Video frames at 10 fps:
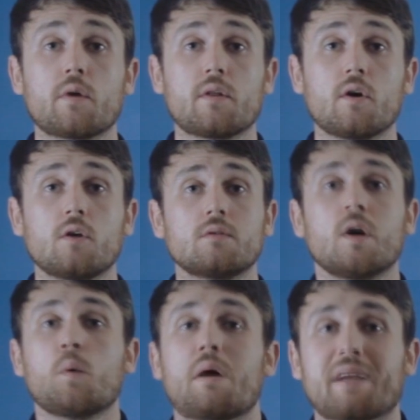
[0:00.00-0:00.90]
worry though,
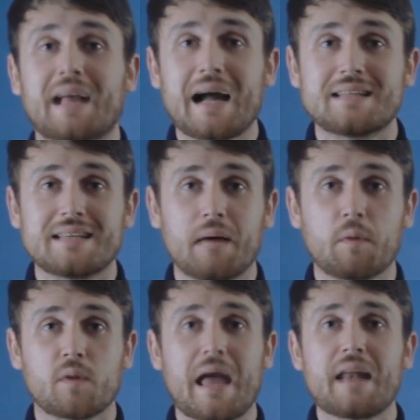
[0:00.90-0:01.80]
we have a guide to help
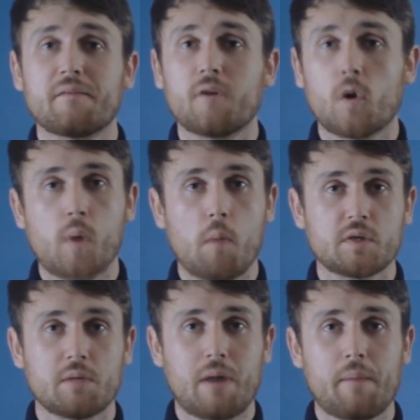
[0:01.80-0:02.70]
you with any phone
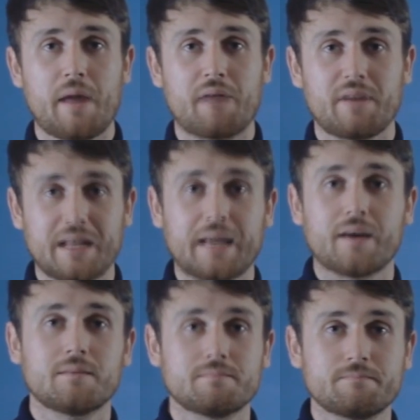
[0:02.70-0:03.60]
problems you might be having here.